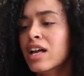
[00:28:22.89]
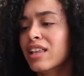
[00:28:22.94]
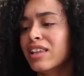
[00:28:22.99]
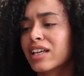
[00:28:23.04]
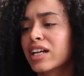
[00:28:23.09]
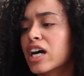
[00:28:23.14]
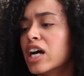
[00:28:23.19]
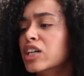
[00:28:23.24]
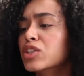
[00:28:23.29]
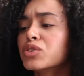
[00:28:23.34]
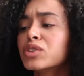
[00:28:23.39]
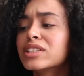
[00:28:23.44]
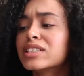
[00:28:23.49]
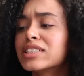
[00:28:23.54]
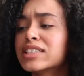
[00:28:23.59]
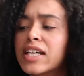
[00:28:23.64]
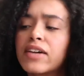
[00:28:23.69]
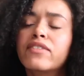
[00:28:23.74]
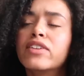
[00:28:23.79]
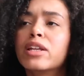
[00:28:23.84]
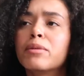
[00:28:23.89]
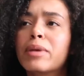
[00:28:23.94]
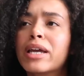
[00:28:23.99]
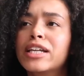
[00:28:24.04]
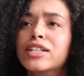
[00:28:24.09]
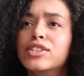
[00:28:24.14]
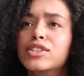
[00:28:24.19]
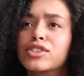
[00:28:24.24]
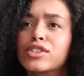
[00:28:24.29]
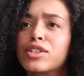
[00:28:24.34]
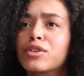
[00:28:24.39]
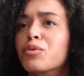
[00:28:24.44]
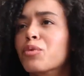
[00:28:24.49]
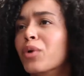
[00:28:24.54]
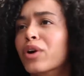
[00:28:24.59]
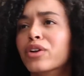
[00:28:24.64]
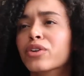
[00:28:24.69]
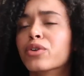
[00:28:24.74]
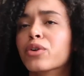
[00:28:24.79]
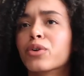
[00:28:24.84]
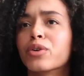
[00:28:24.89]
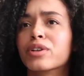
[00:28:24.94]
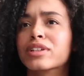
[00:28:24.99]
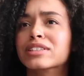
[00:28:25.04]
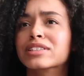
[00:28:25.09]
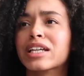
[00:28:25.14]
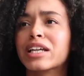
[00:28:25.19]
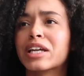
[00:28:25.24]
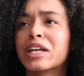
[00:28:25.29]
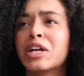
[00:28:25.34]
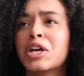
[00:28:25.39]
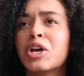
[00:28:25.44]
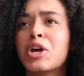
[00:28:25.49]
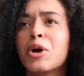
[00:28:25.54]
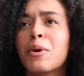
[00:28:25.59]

Like 170 pages in, one girl is like